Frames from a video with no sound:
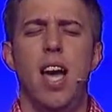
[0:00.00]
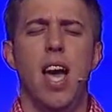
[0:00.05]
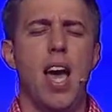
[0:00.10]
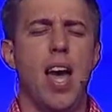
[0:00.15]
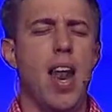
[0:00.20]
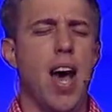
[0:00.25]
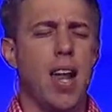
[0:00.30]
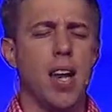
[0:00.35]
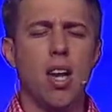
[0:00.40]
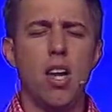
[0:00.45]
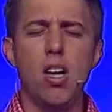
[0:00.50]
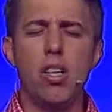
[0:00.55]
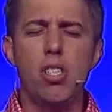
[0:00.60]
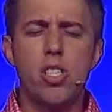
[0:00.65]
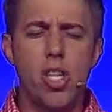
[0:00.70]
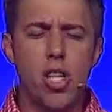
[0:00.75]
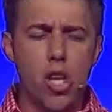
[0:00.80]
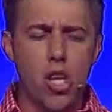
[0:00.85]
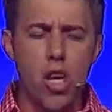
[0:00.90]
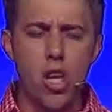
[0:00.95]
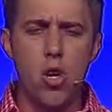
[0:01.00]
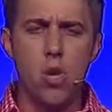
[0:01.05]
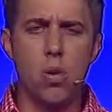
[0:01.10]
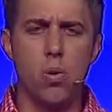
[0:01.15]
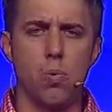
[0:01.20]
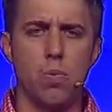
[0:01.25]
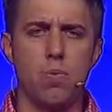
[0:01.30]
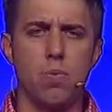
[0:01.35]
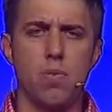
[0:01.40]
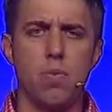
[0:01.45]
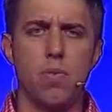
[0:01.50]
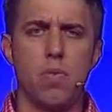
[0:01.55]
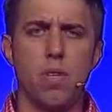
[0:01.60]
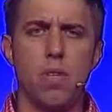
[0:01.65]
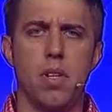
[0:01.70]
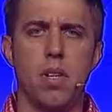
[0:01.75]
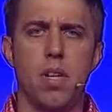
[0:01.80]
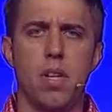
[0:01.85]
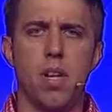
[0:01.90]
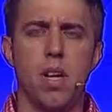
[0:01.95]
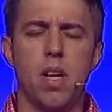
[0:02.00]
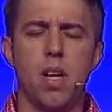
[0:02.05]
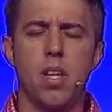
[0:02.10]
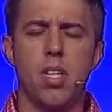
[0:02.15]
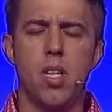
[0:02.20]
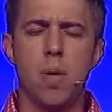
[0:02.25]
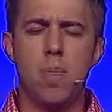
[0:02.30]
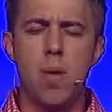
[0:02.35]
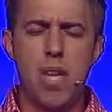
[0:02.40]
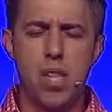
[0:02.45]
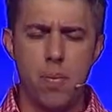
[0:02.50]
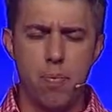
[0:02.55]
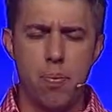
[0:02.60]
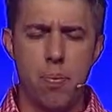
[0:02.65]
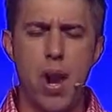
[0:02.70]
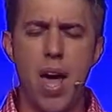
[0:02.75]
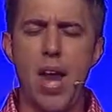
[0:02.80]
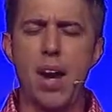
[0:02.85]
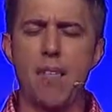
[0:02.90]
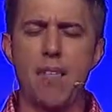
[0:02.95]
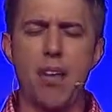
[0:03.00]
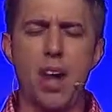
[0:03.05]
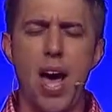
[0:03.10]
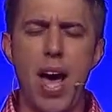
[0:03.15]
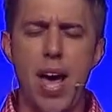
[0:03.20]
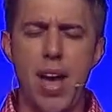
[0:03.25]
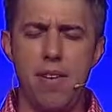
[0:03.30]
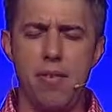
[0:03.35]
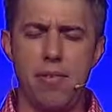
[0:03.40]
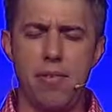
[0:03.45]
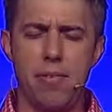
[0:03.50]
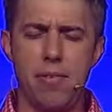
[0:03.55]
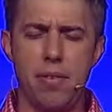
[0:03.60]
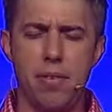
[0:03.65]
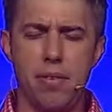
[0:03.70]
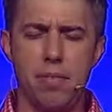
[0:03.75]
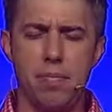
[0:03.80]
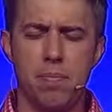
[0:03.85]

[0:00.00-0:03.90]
And I look to you to be the bread of life,